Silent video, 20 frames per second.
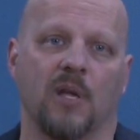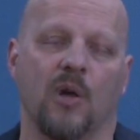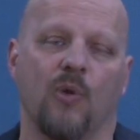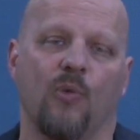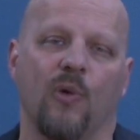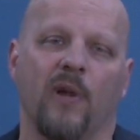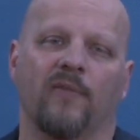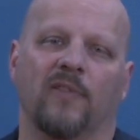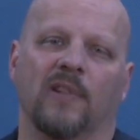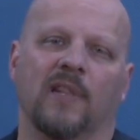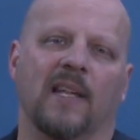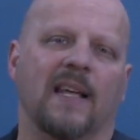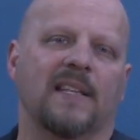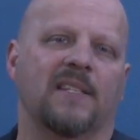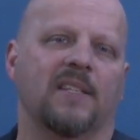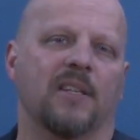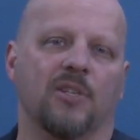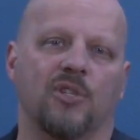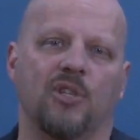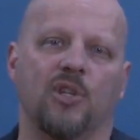We have less
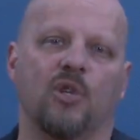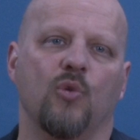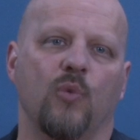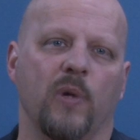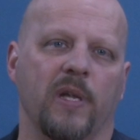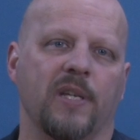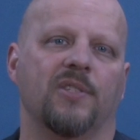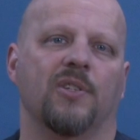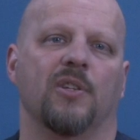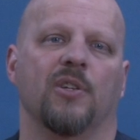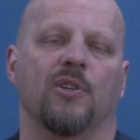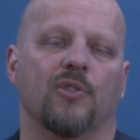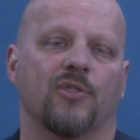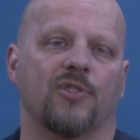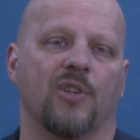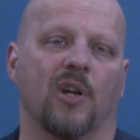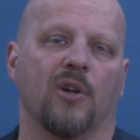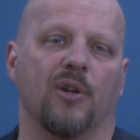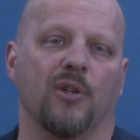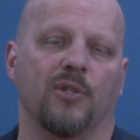than 2 weeks to
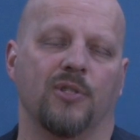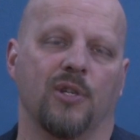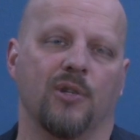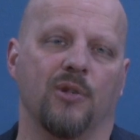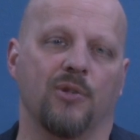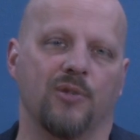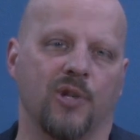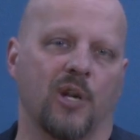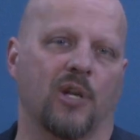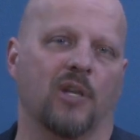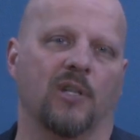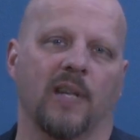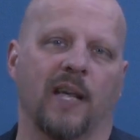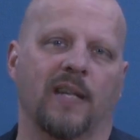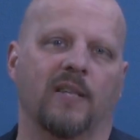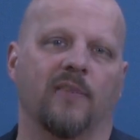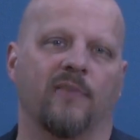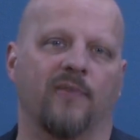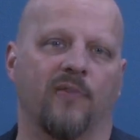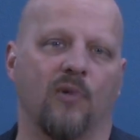use our
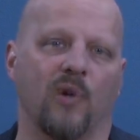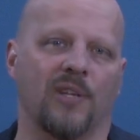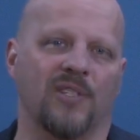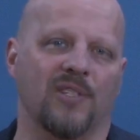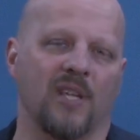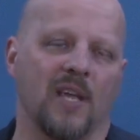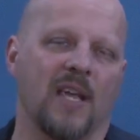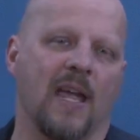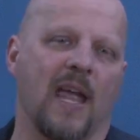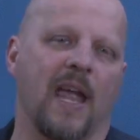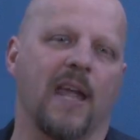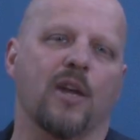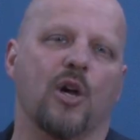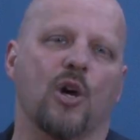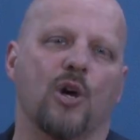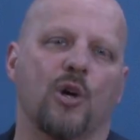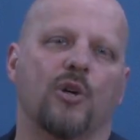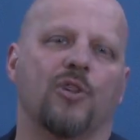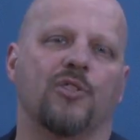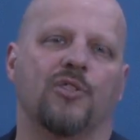collective voice and
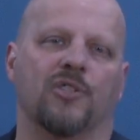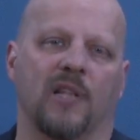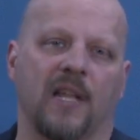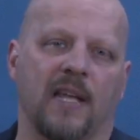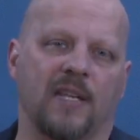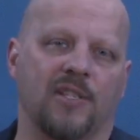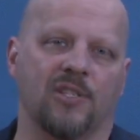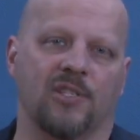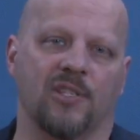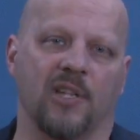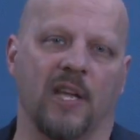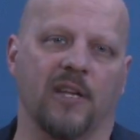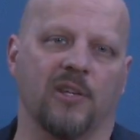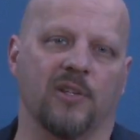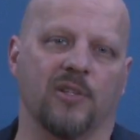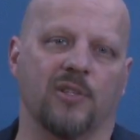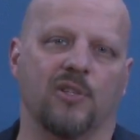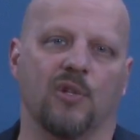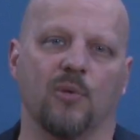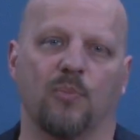urge
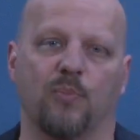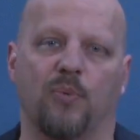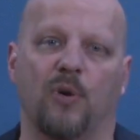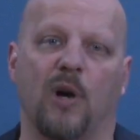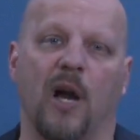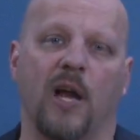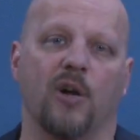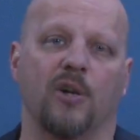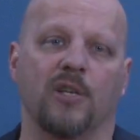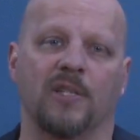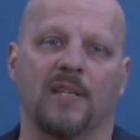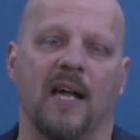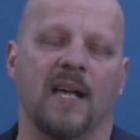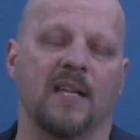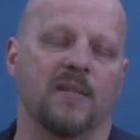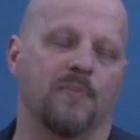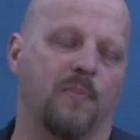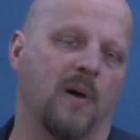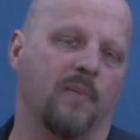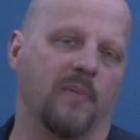legislators to
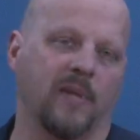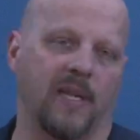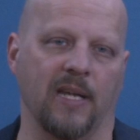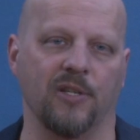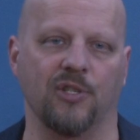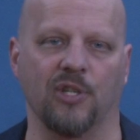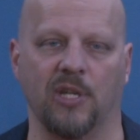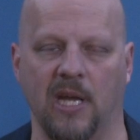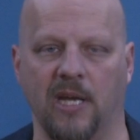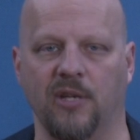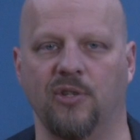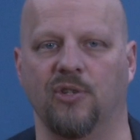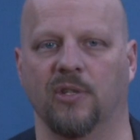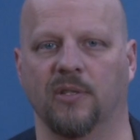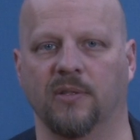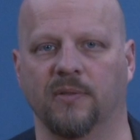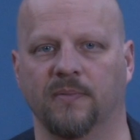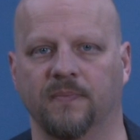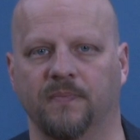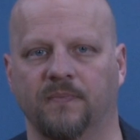prioritize public education.
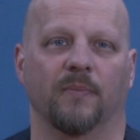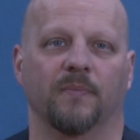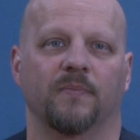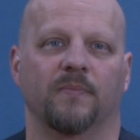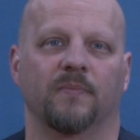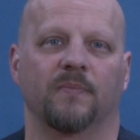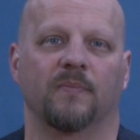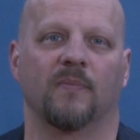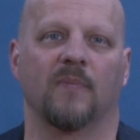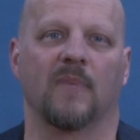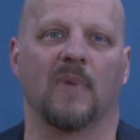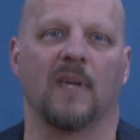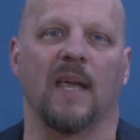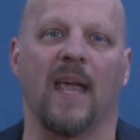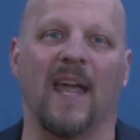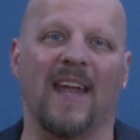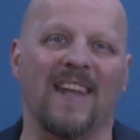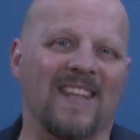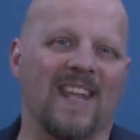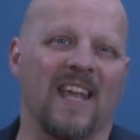
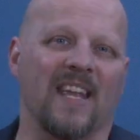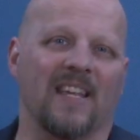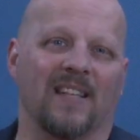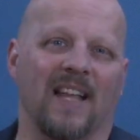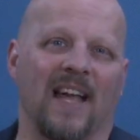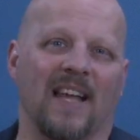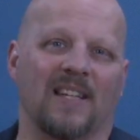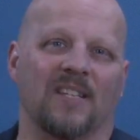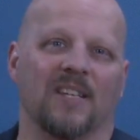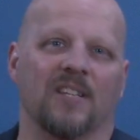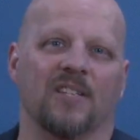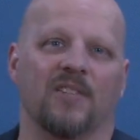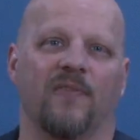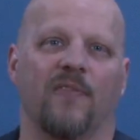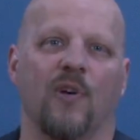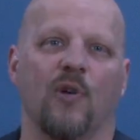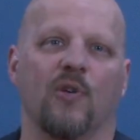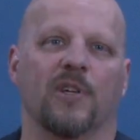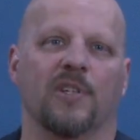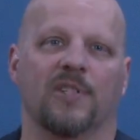NEA-Alaska is
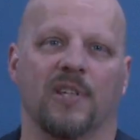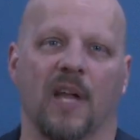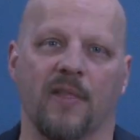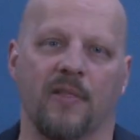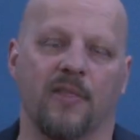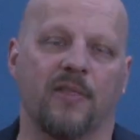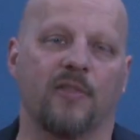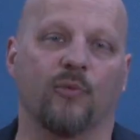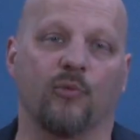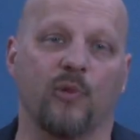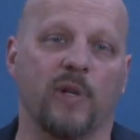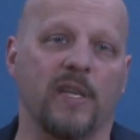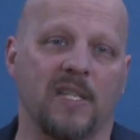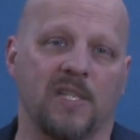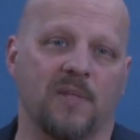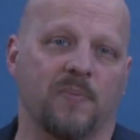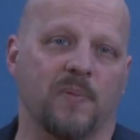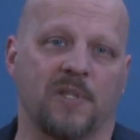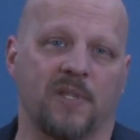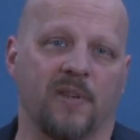focused on 3
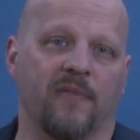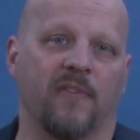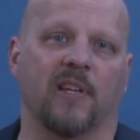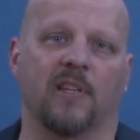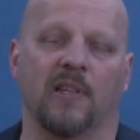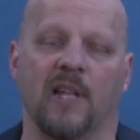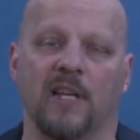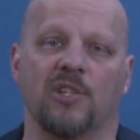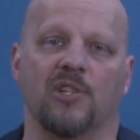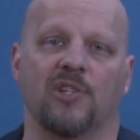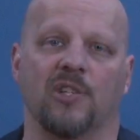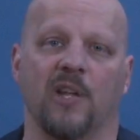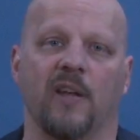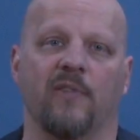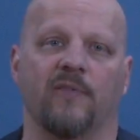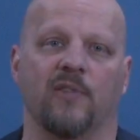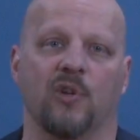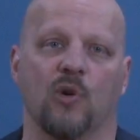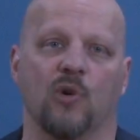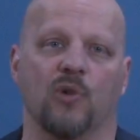specific
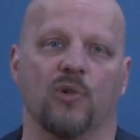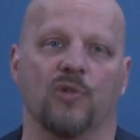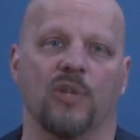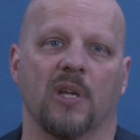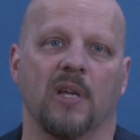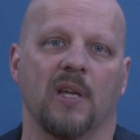legislative goals